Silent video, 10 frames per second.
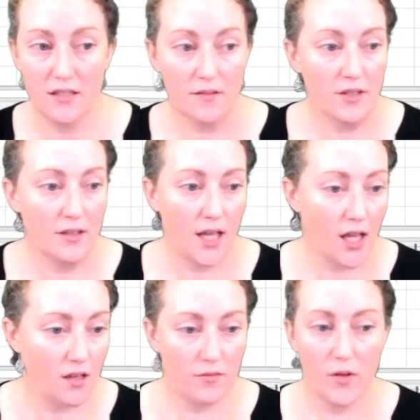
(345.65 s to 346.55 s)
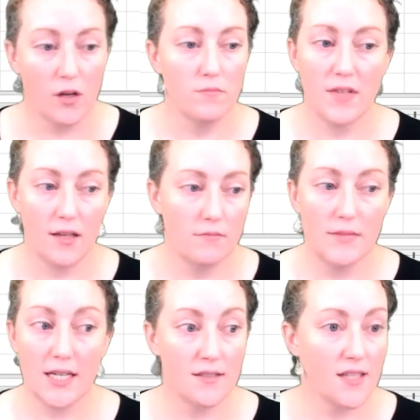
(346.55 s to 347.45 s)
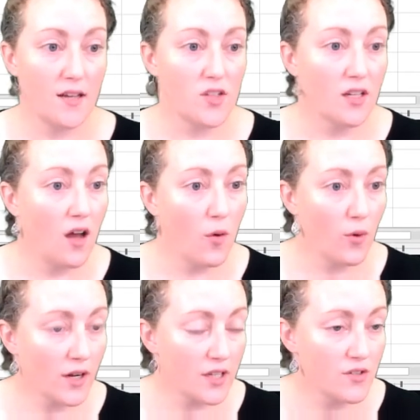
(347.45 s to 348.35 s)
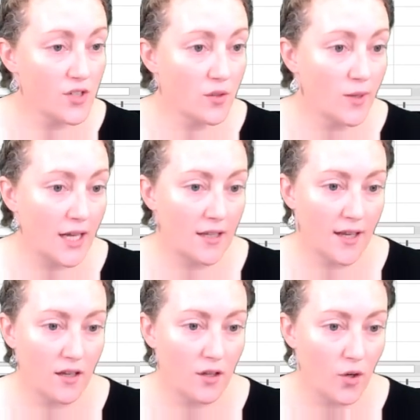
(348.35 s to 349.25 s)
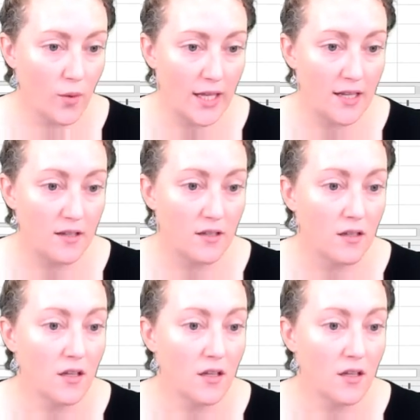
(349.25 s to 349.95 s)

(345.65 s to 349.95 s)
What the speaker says: If you think that's actually not working too well, I can go in and